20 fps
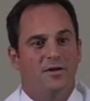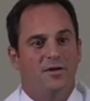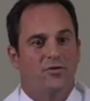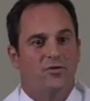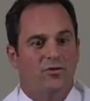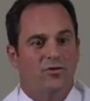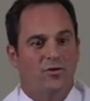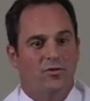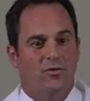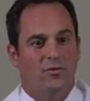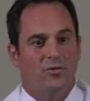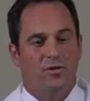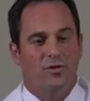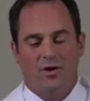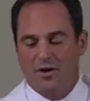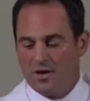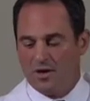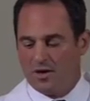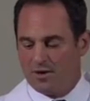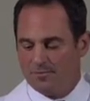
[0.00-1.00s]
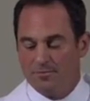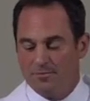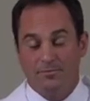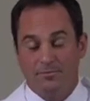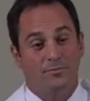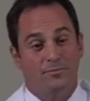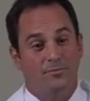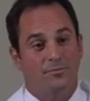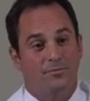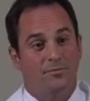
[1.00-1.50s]
So
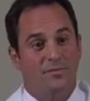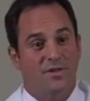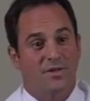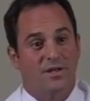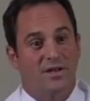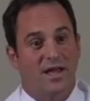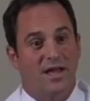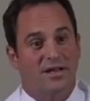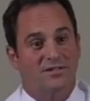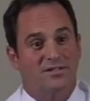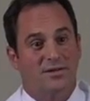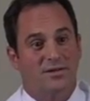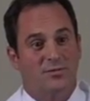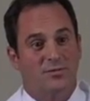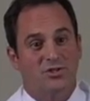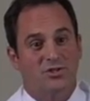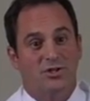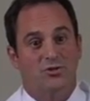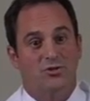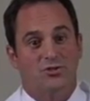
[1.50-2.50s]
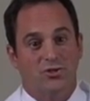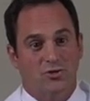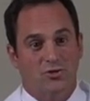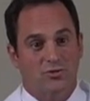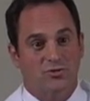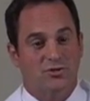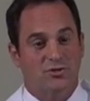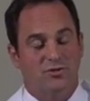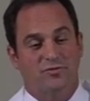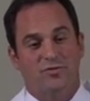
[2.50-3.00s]
the next image here
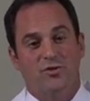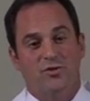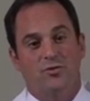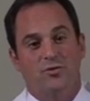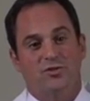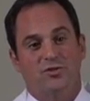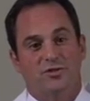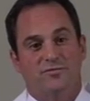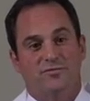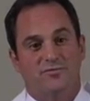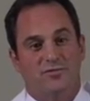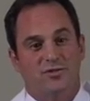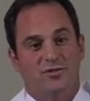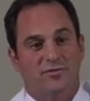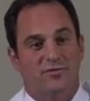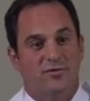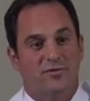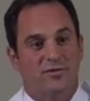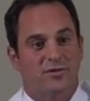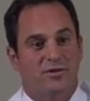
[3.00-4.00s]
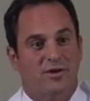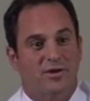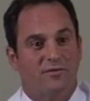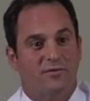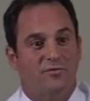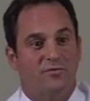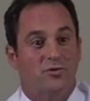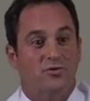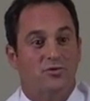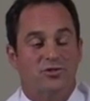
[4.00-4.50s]
shows a few different
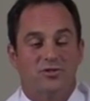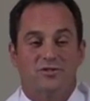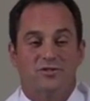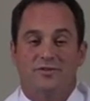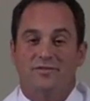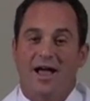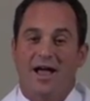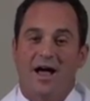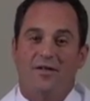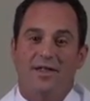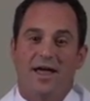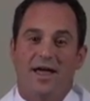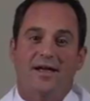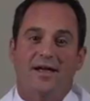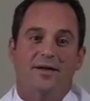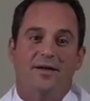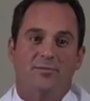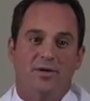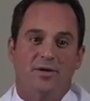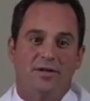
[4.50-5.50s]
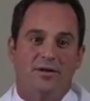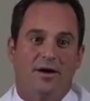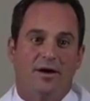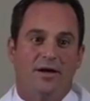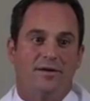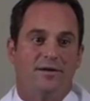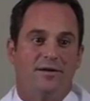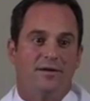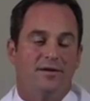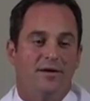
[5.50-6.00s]
versions of how that can be
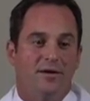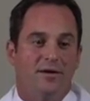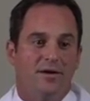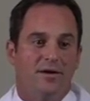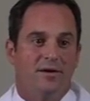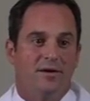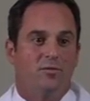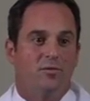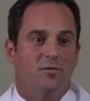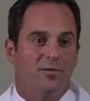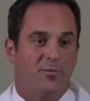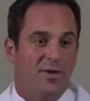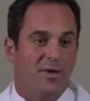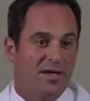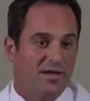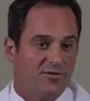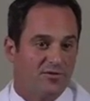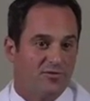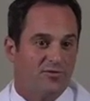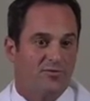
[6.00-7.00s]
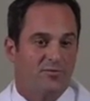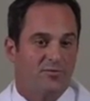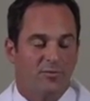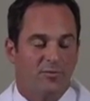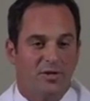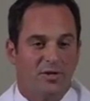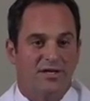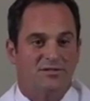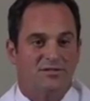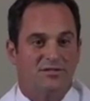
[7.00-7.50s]
done, with pins
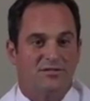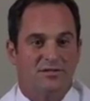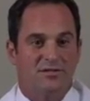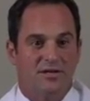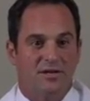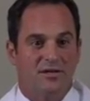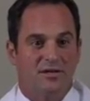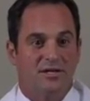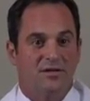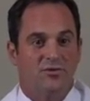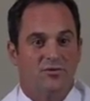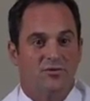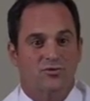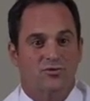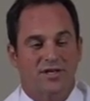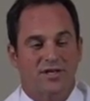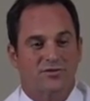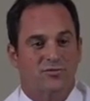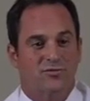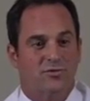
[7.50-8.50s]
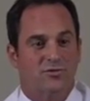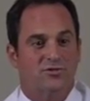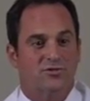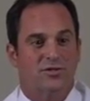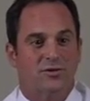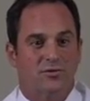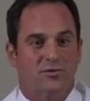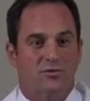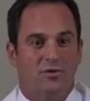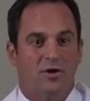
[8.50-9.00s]
placed either
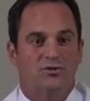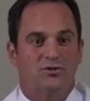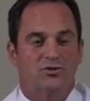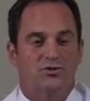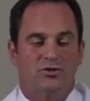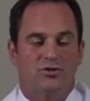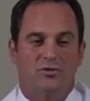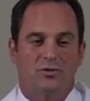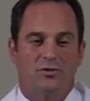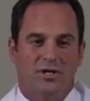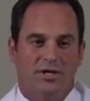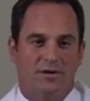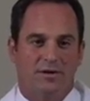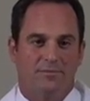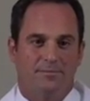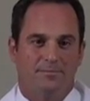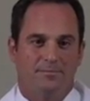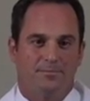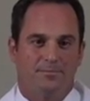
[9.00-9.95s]
transversely or longitudinally.